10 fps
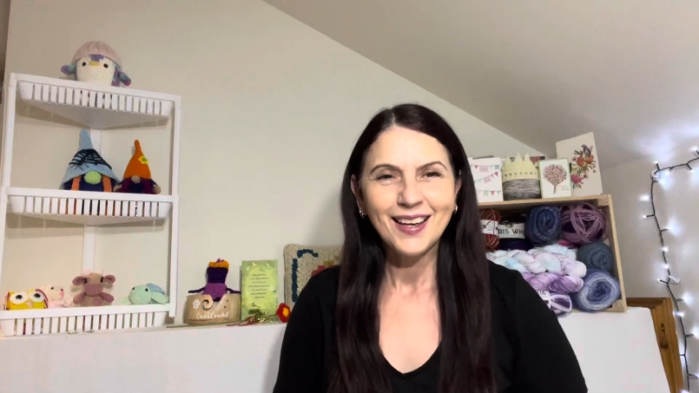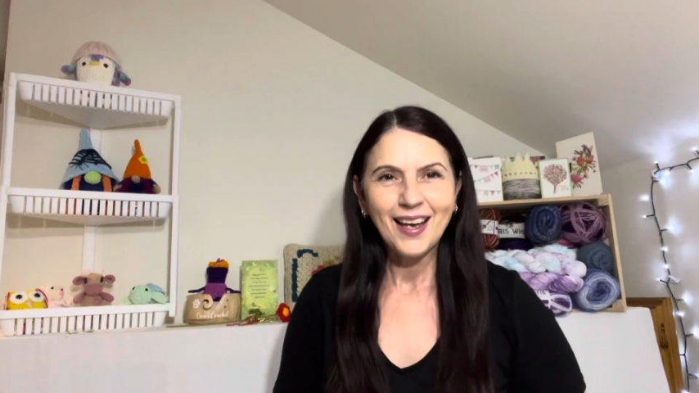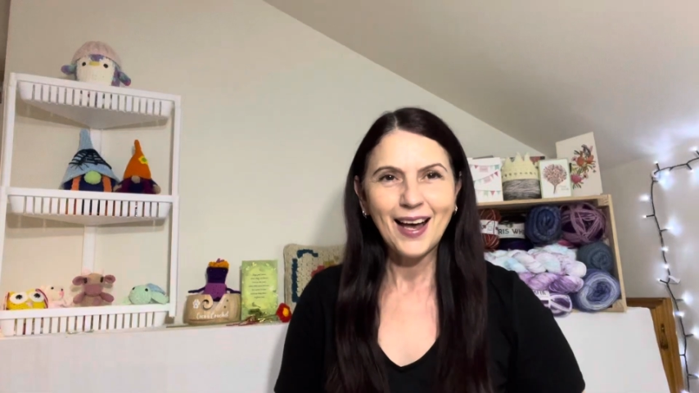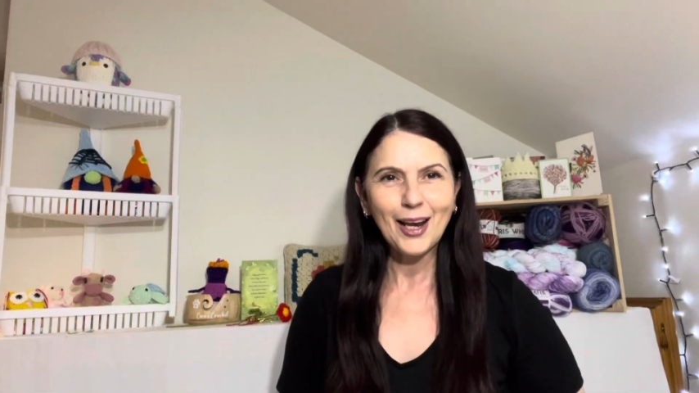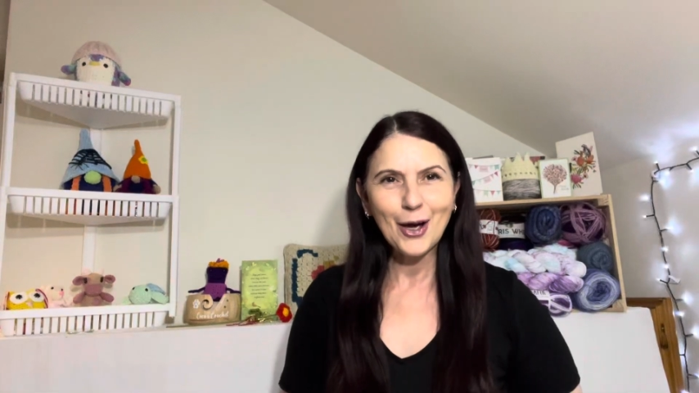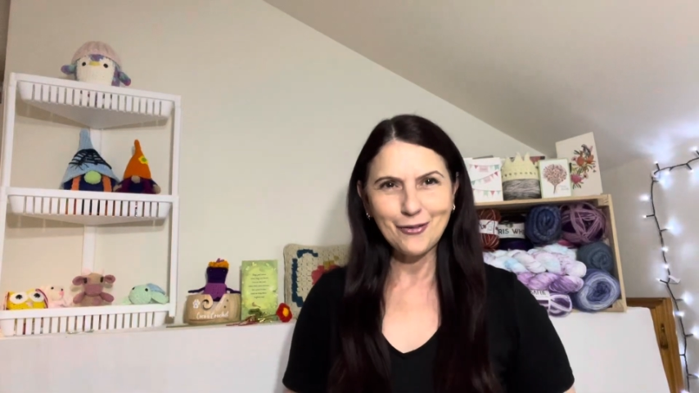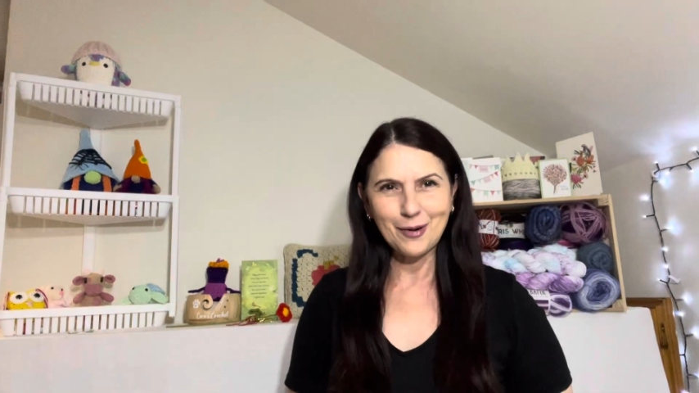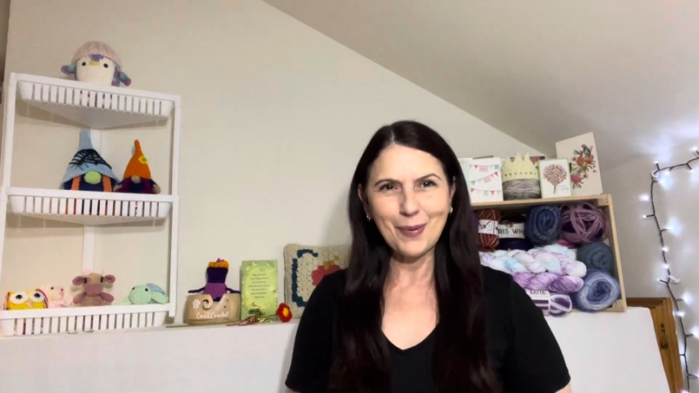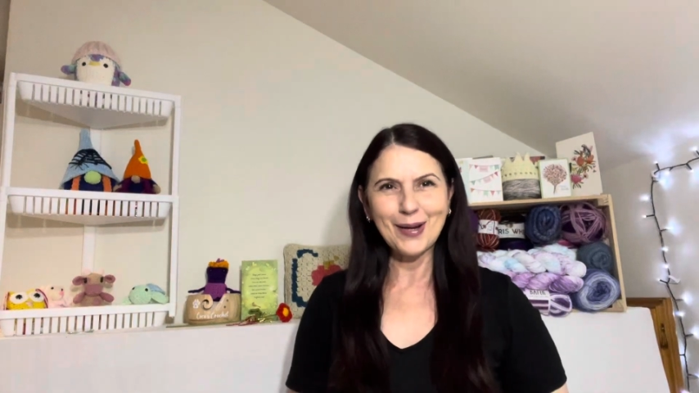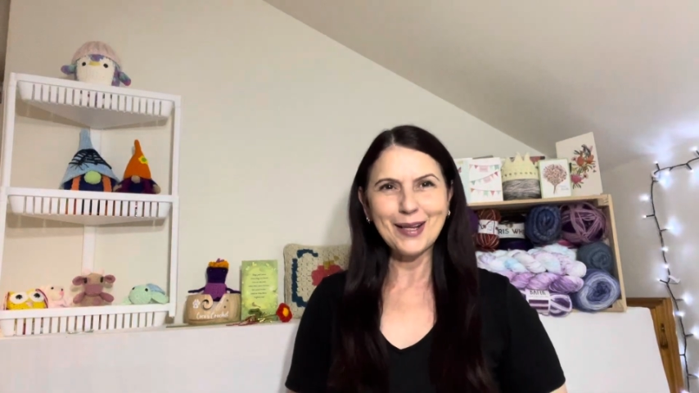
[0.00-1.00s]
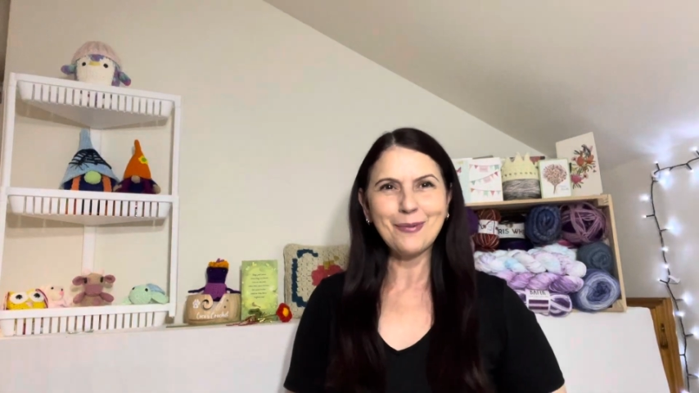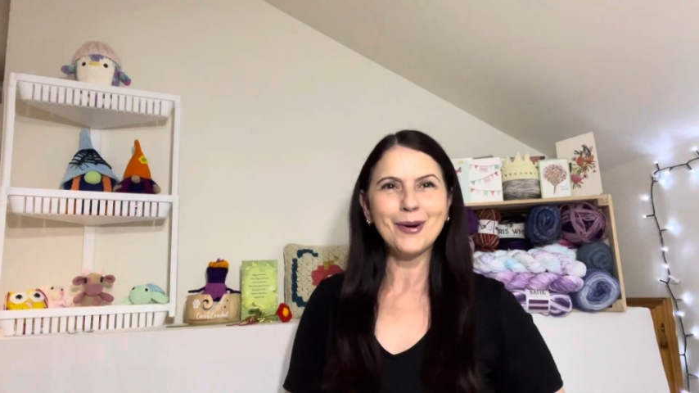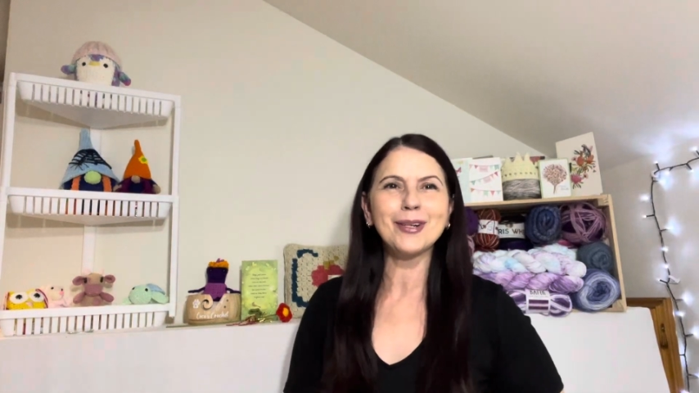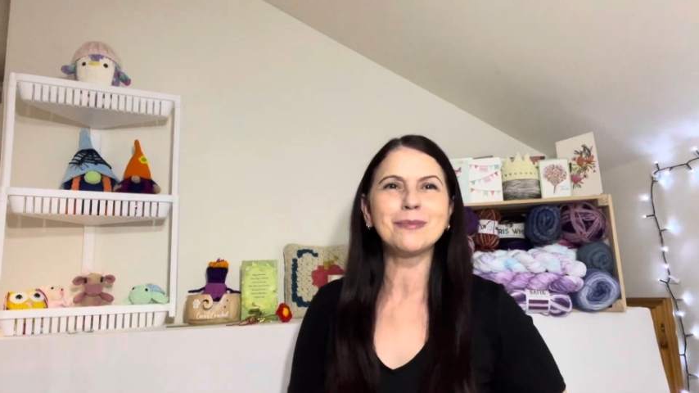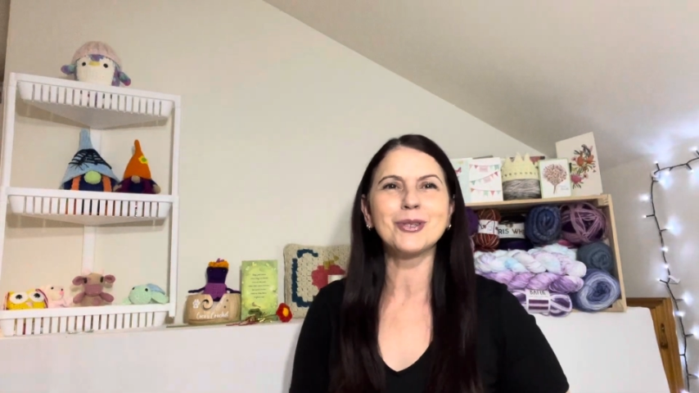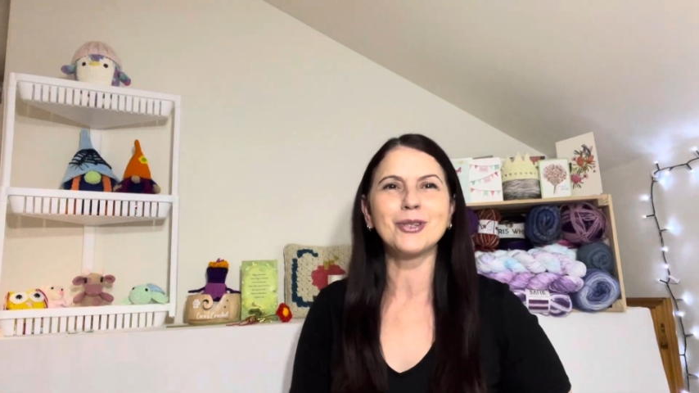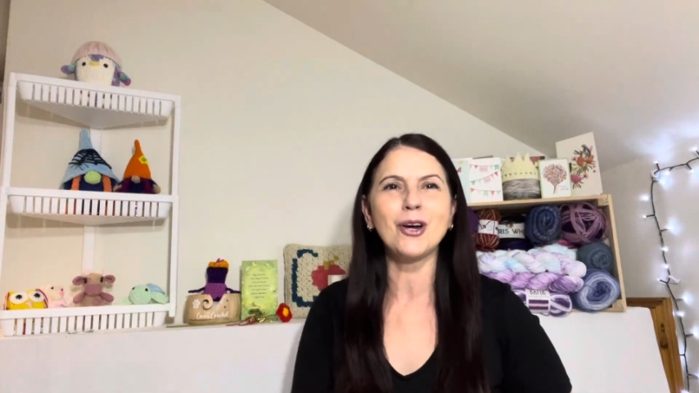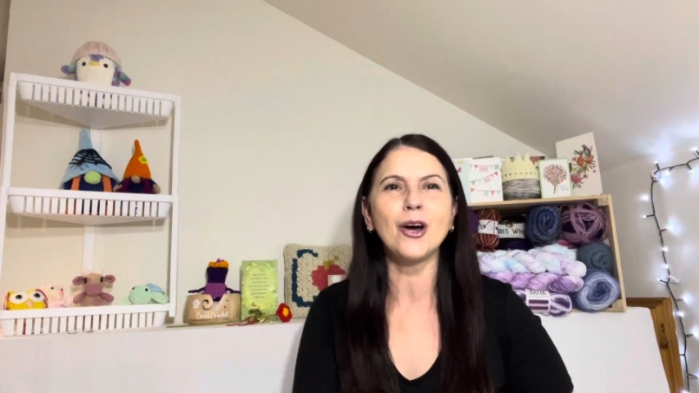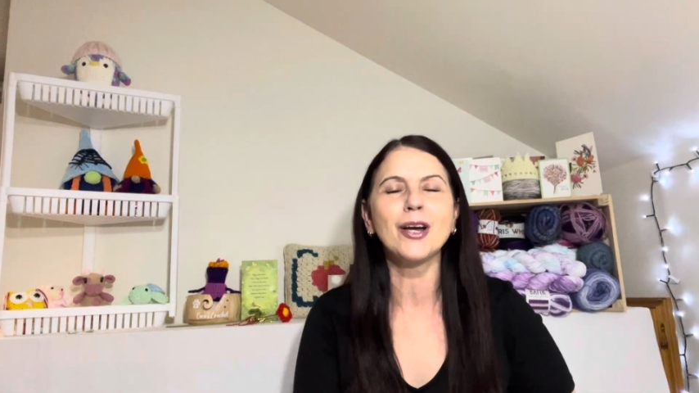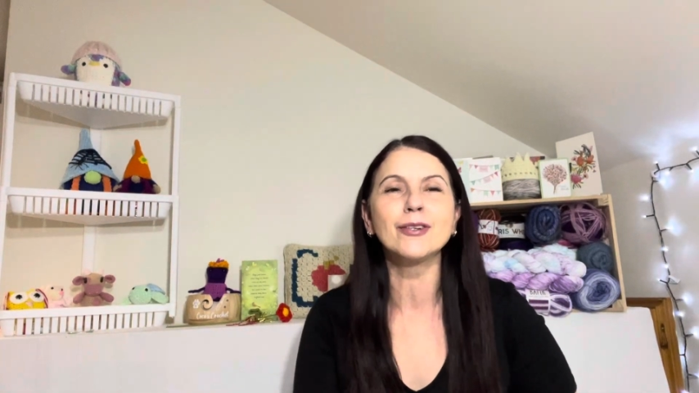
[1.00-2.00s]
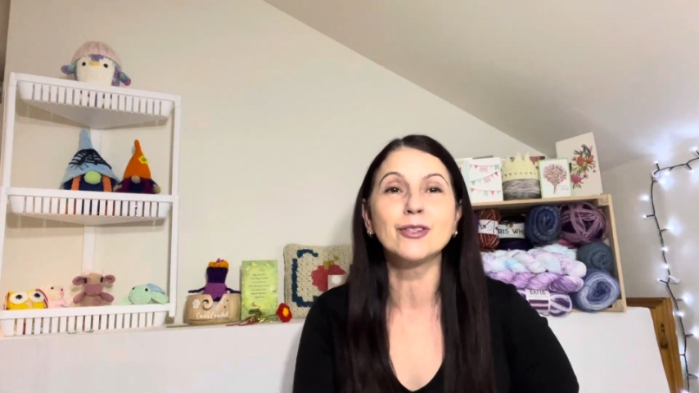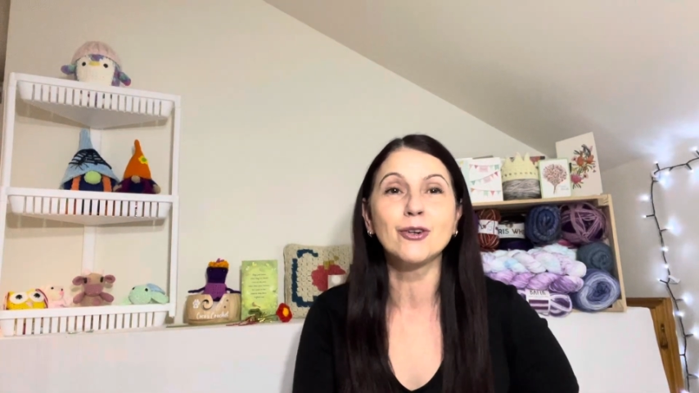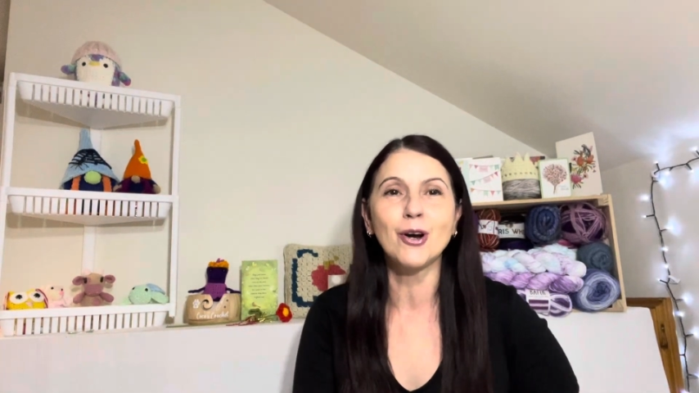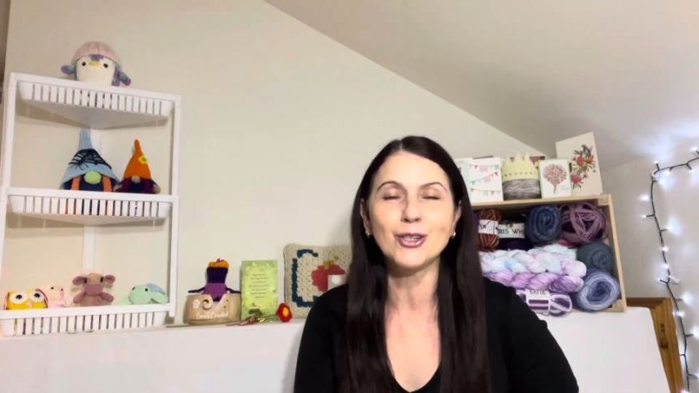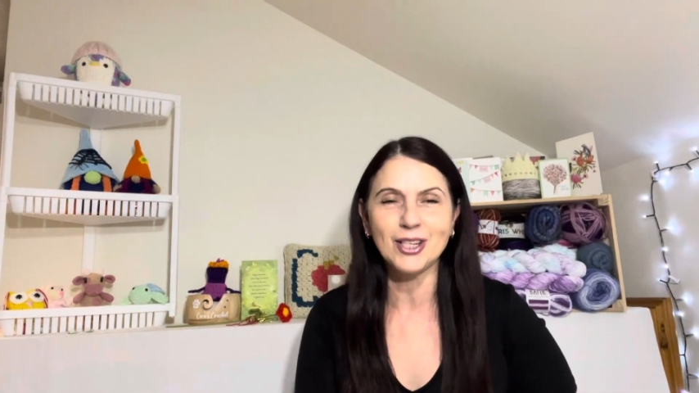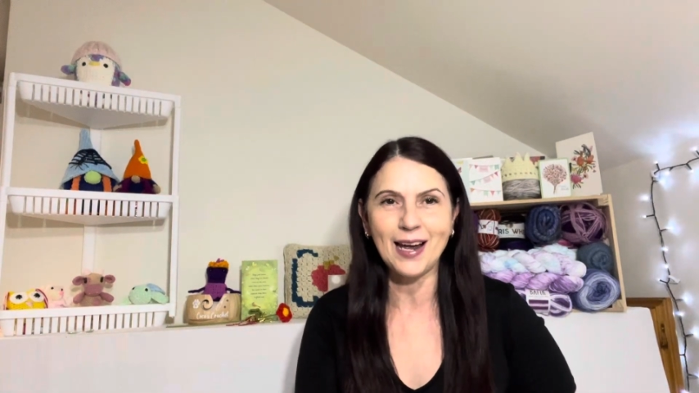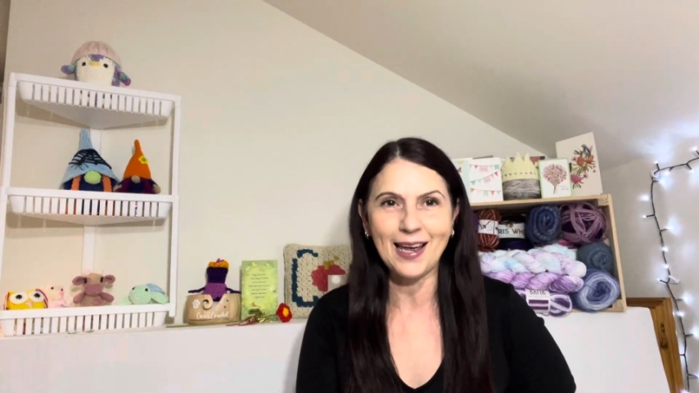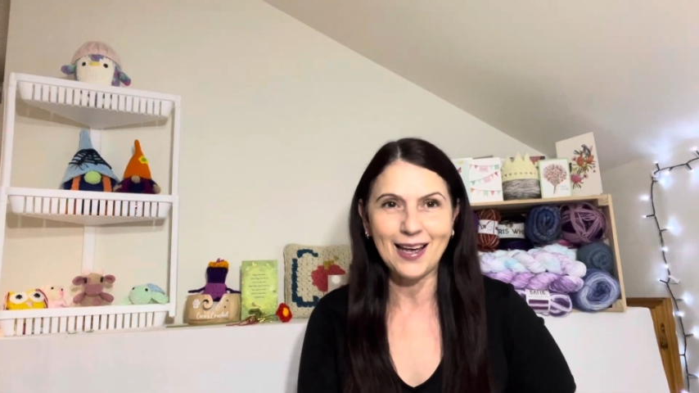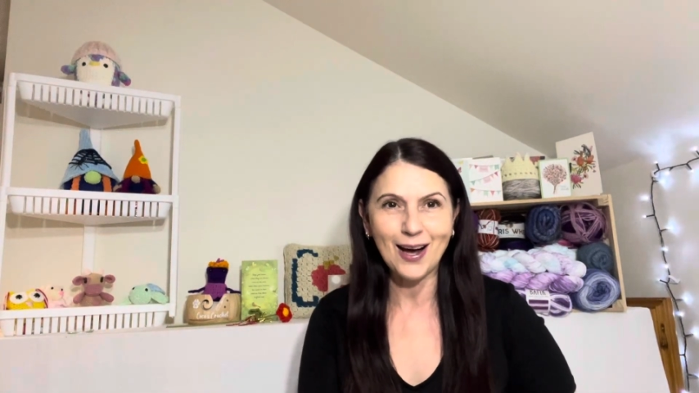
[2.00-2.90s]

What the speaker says: Hello everybody, welcome to Coco's Crochet.